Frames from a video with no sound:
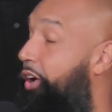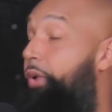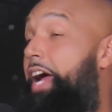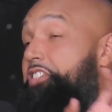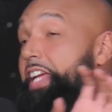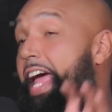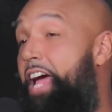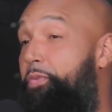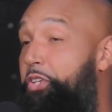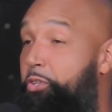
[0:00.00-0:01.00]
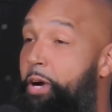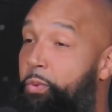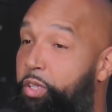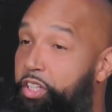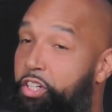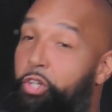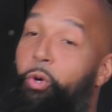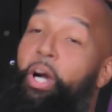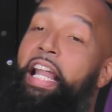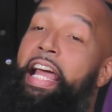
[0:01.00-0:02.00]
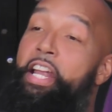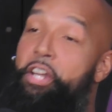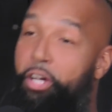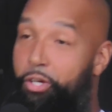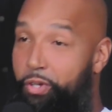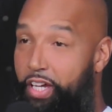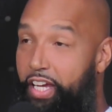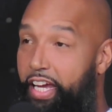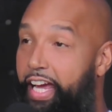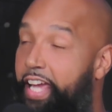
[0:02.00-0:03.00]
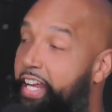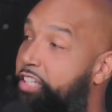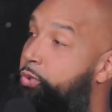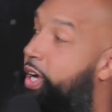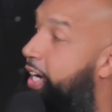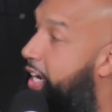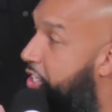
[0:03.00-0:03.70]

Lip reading: Actually halfway through my rookie year to Orlando. And that's when I got a